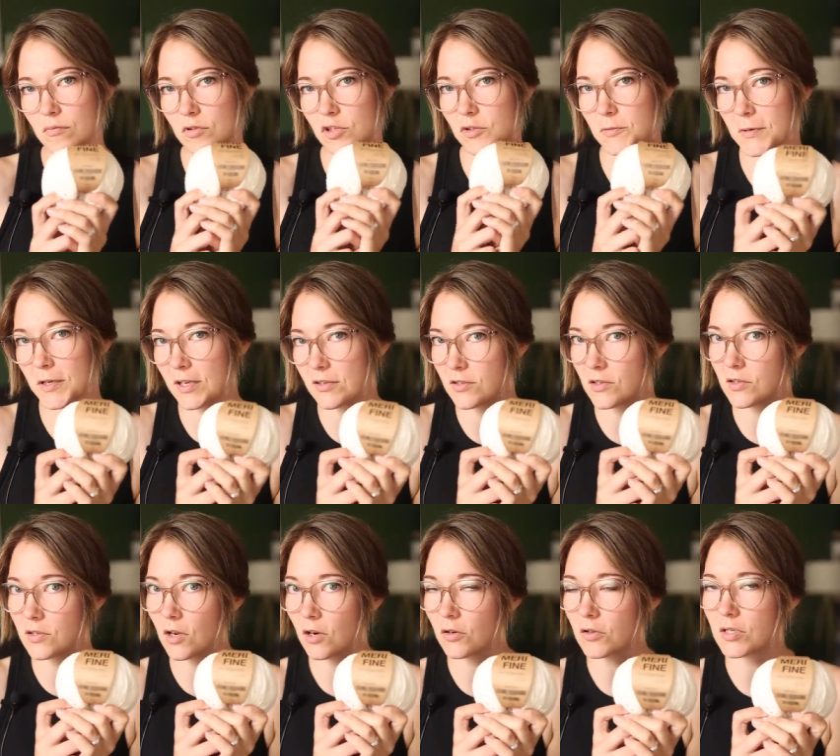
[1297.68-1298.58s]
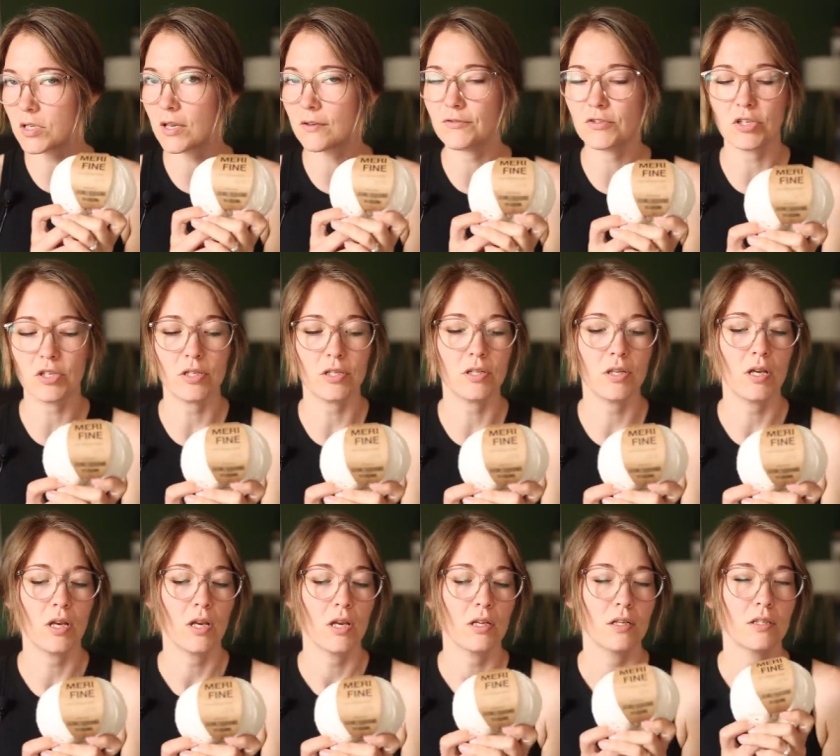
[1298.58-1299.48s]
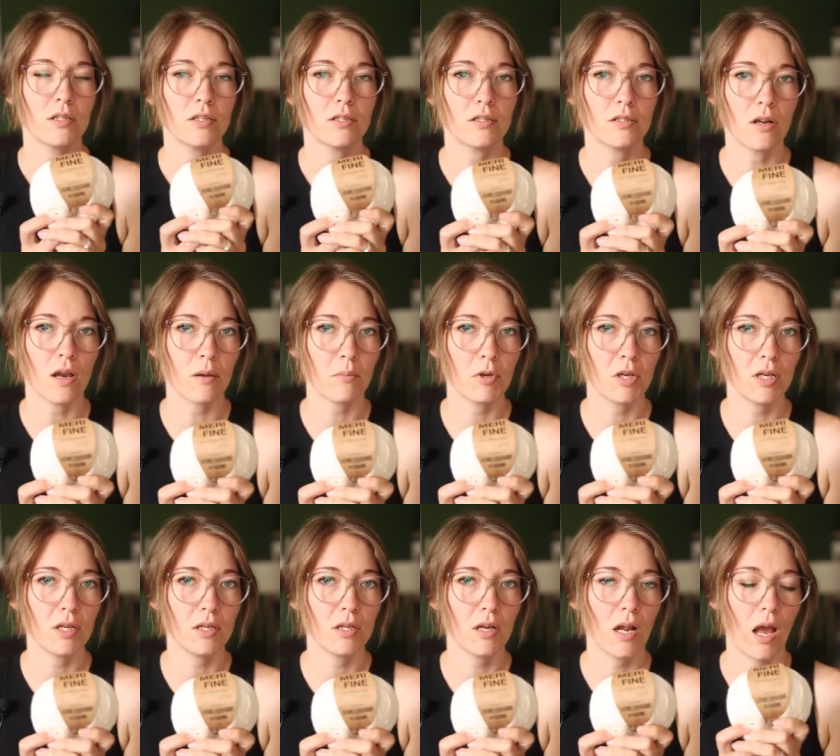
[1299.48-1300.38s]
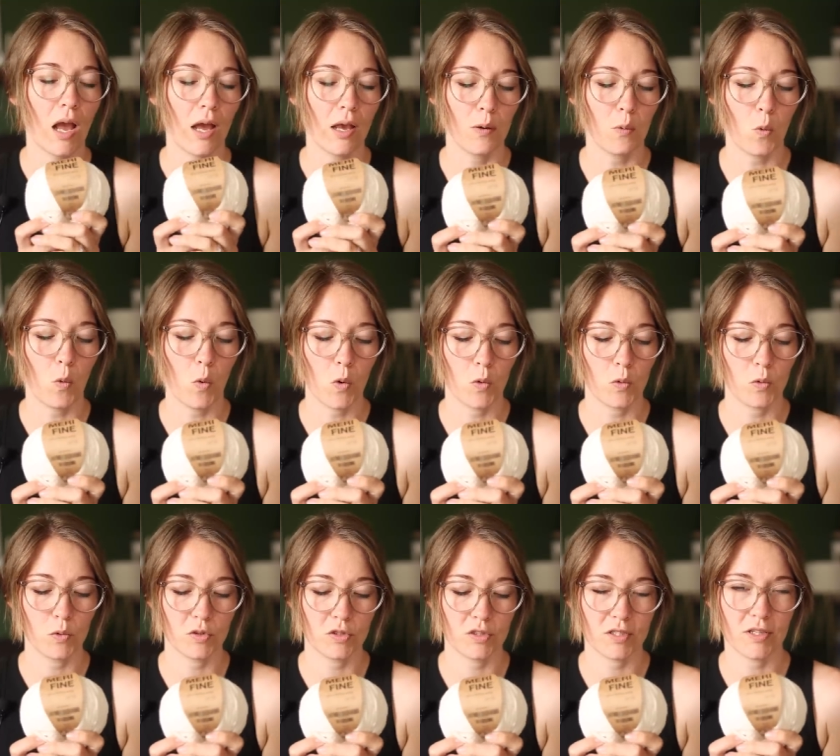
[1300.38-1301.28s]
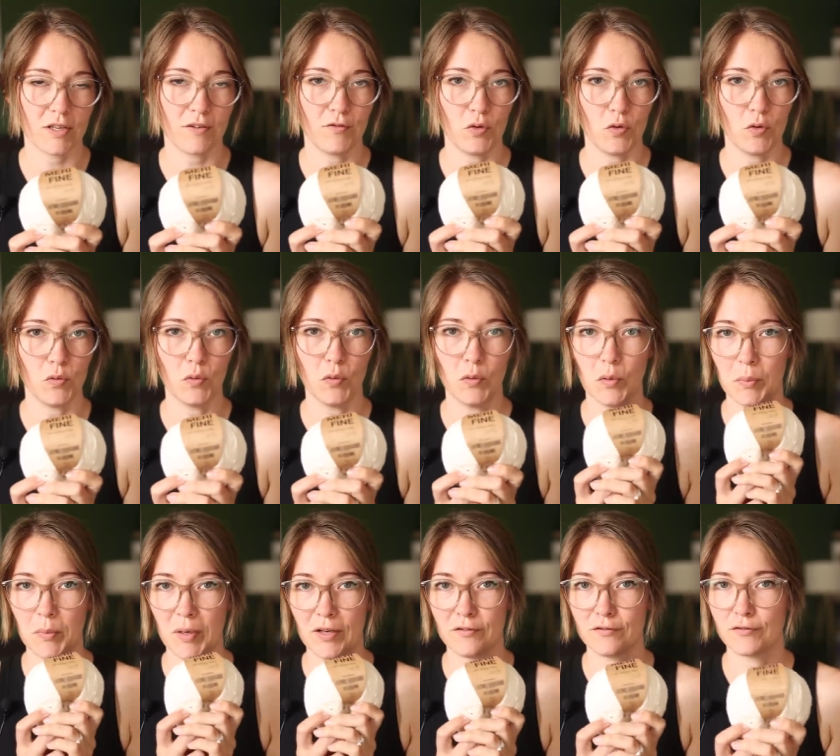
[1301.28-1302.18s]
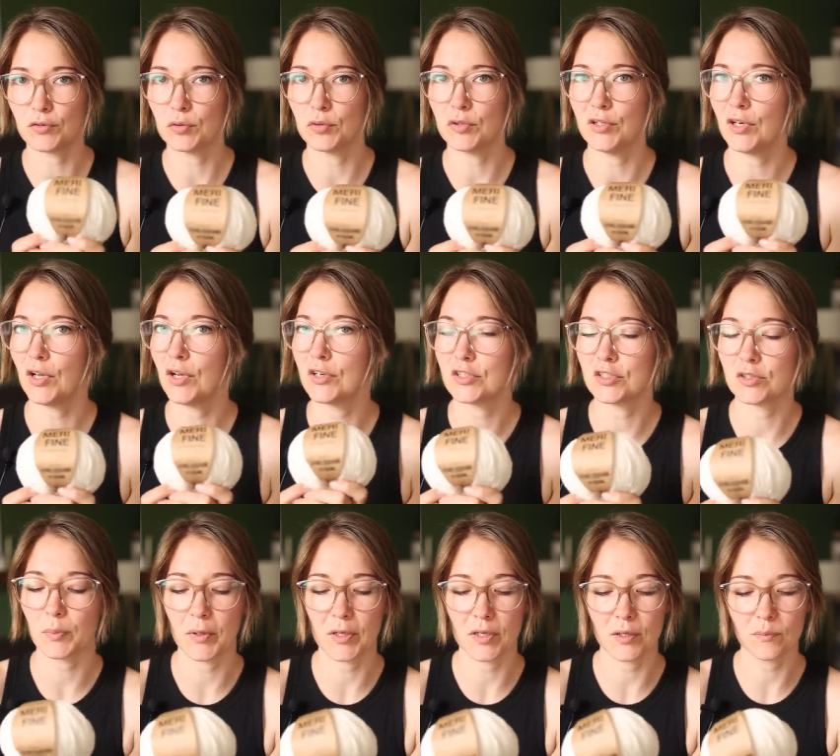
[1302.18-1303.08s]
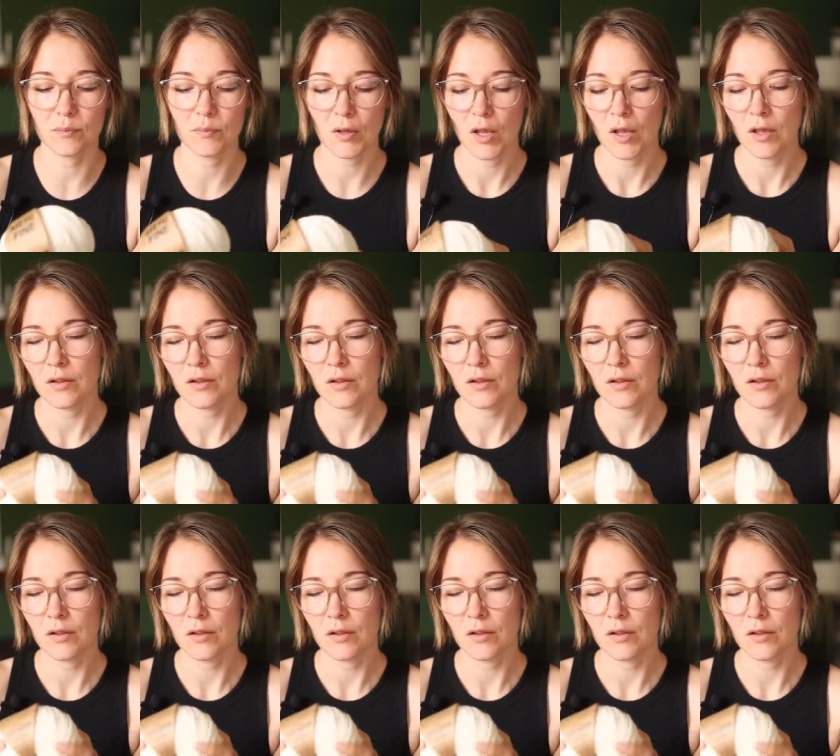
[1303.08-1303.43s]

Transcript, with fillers: just because this yarn is gifted does not mean I won't give you my full and honest opinion.